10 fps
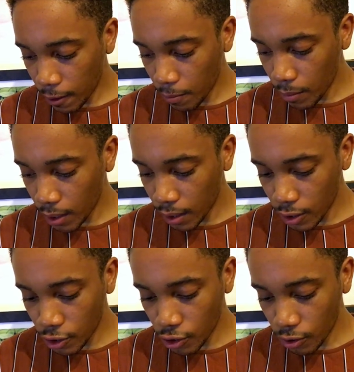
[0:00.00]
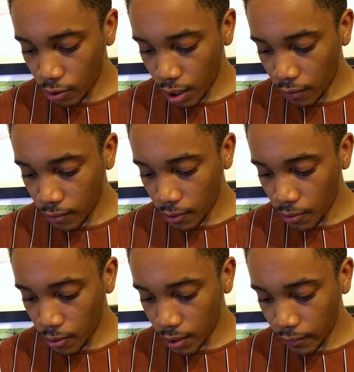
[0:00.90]
on me and strode off
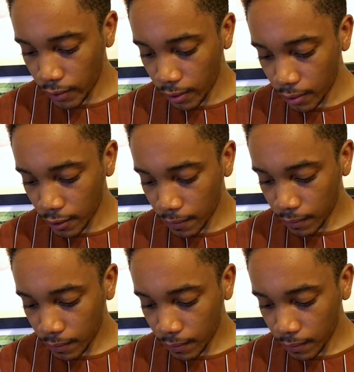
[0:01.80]
towards the field.